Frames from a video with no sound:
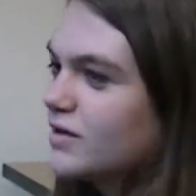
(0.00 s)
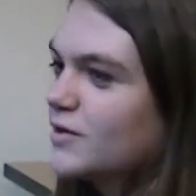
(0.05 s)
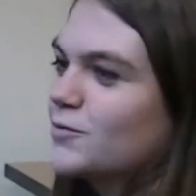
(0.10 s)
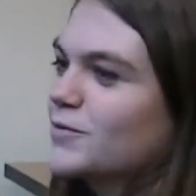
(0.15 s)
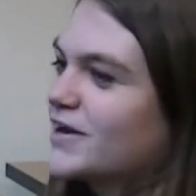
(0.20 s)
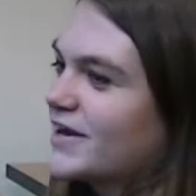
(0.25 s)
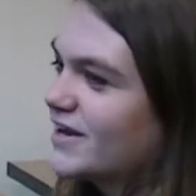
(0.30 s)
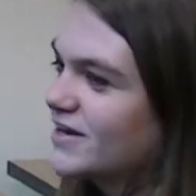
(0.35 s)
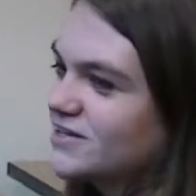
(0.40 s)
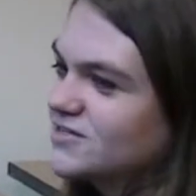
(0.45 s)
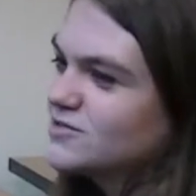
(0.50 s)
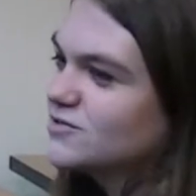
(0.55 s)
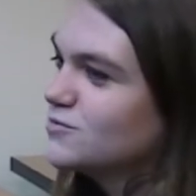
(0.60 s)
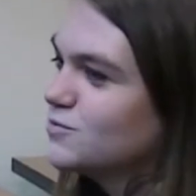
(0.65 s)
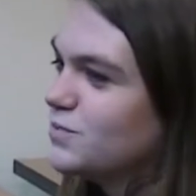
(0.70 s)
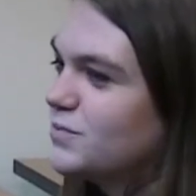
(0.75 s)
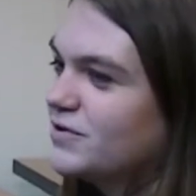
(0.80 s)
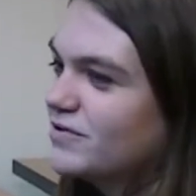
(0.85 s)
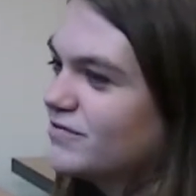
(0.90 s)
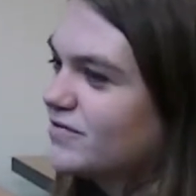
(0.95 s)

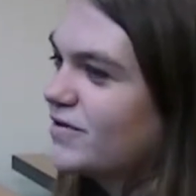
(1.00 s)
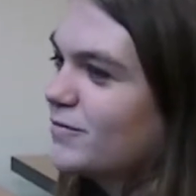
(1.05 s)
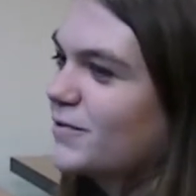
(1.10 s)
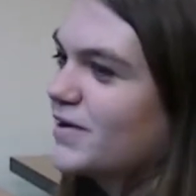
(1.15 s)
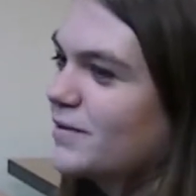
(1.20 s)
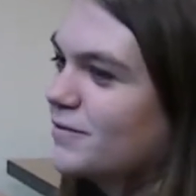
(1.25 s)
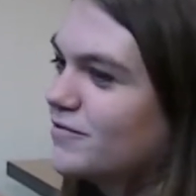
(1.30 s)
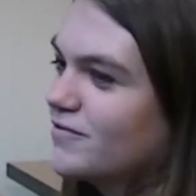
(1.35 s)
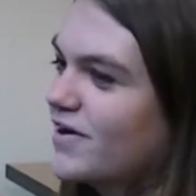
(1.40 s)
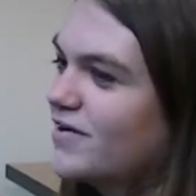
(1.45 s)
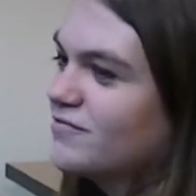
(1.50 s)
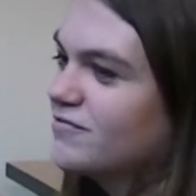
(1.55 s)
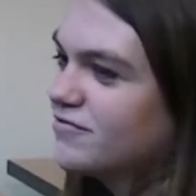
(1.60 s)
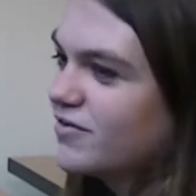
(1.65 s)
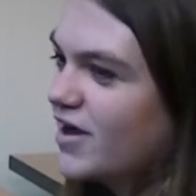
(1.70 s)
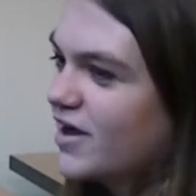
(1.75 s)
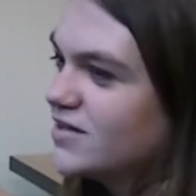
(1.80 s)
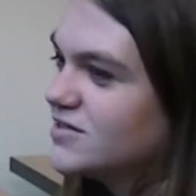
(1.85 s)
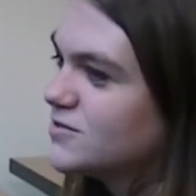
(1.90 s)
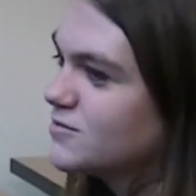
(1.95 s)
Like when I'm around
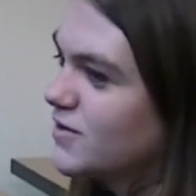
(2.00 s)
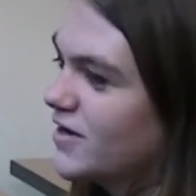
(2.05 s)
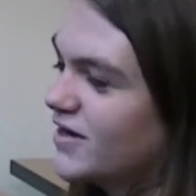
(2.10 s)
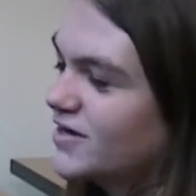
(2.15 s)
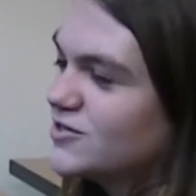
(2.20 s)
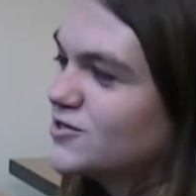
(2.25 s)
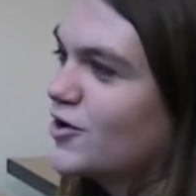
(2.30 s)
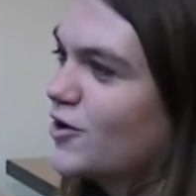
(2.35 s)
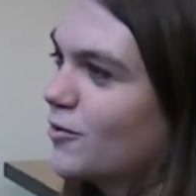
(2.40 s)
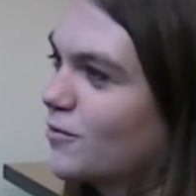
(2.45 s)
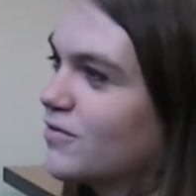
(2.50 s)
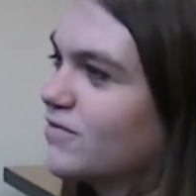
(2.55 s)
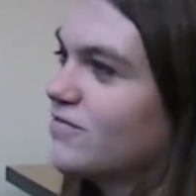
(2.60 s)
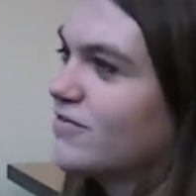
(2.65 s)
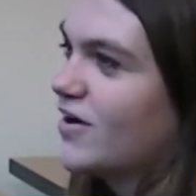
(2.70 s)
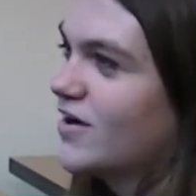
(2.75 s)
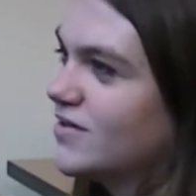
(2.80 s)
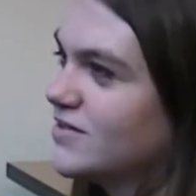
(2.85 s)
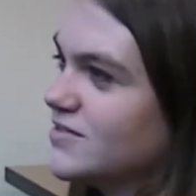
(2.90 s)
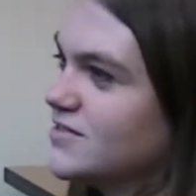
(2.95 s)
friends, when I can talk
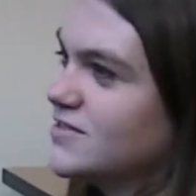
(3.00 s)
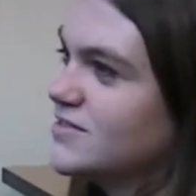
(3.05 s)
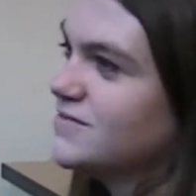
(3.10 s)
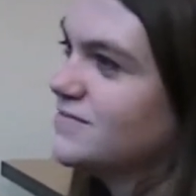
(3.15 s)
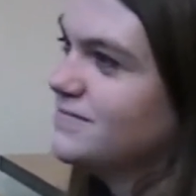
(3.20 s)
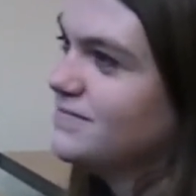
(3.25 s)
with friends.